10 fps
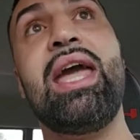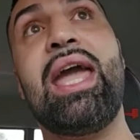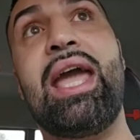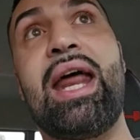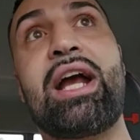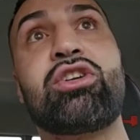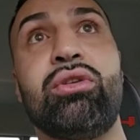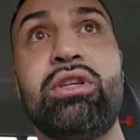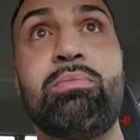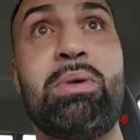it
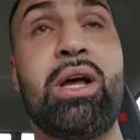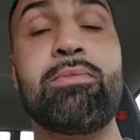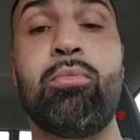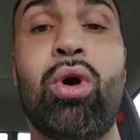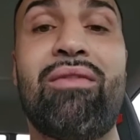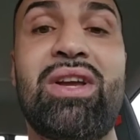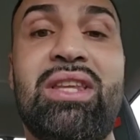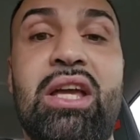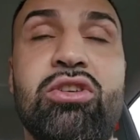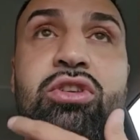actually becomes more
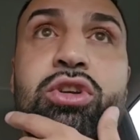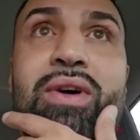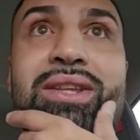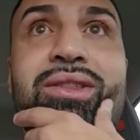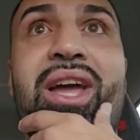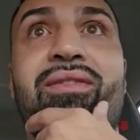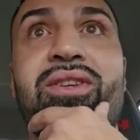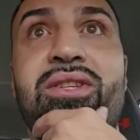advantageous to Gervonta Davis.